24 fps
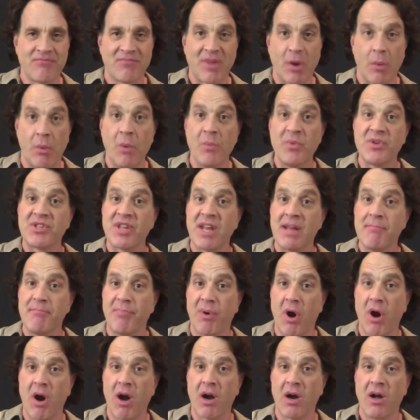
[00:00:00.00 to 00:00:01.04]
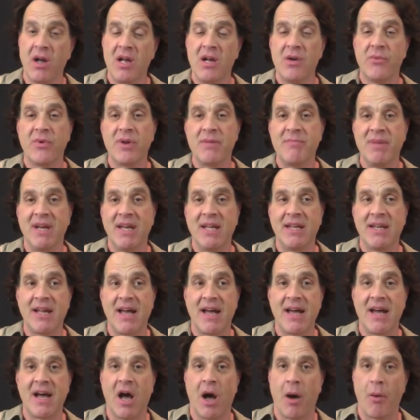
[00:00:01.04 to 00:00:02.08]
When we say bar, we mean
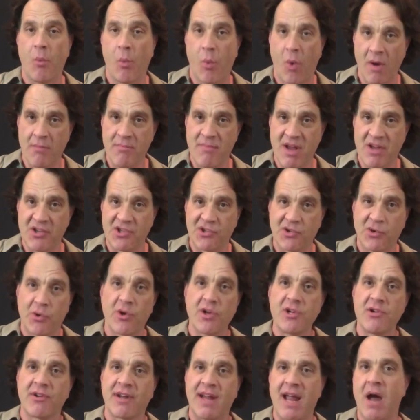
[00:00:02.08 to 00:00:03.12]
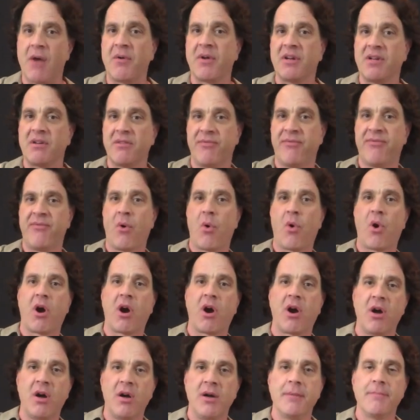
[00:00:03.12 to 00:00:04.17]
that one measure, or you're counting to
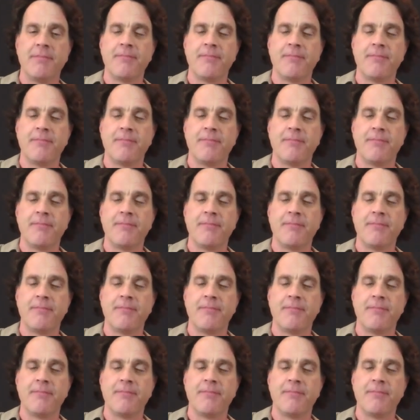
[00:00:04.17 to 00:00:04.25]
4.